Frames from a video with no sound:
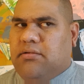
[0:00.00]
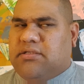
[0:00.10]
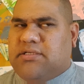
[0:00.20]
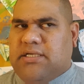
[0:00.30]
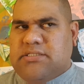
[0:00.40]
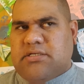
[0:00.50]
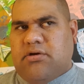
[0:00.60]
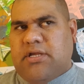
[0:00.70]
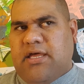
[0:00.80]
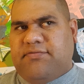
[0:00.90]
Kings are
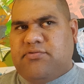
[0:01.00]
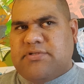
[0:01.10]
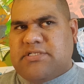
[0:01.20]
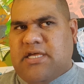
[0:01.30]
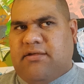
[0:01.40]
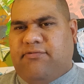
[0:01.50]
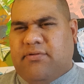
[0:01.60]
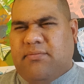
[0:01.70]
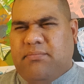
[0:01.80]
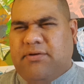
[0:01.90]
going to have to attack
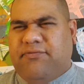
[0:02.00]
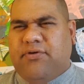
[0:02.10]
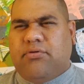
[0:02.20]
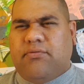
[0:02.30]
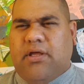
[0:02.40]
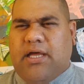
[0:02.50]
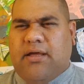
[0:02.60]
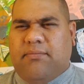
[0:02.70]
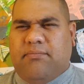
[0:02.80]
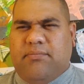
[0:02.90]
from the
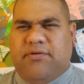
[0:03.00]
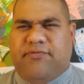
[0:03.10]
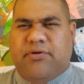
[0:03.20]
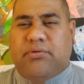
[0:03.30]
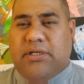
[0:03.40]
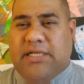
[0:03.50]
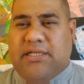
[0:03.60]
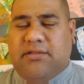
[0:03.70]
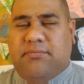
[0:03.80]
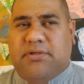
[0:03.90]
midfield
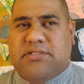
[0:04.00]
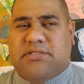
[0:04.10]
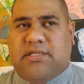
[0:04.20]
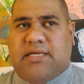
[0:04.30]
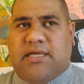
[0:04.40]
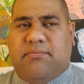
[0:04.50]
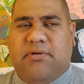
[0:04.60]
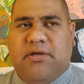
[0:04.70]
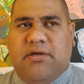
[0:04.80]
leading them into the game,